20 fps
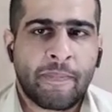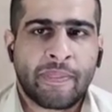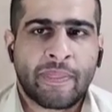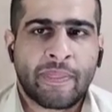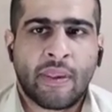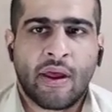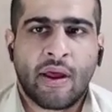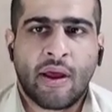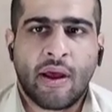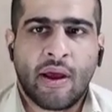
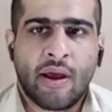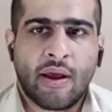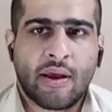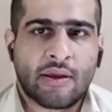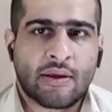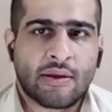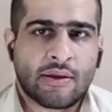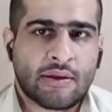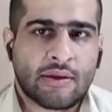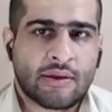
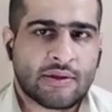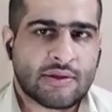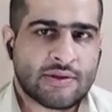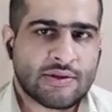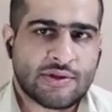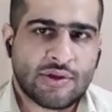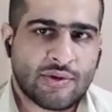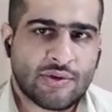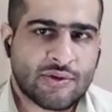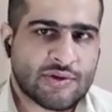It
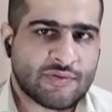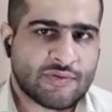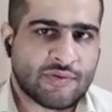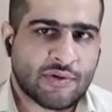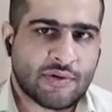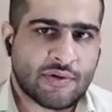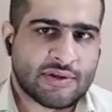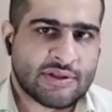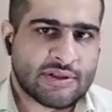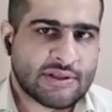is used
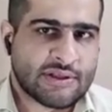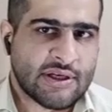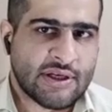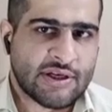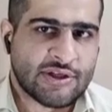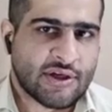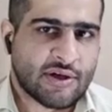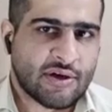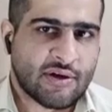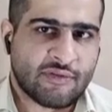for
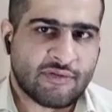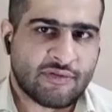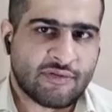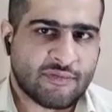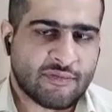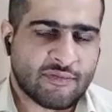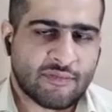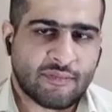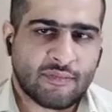detection of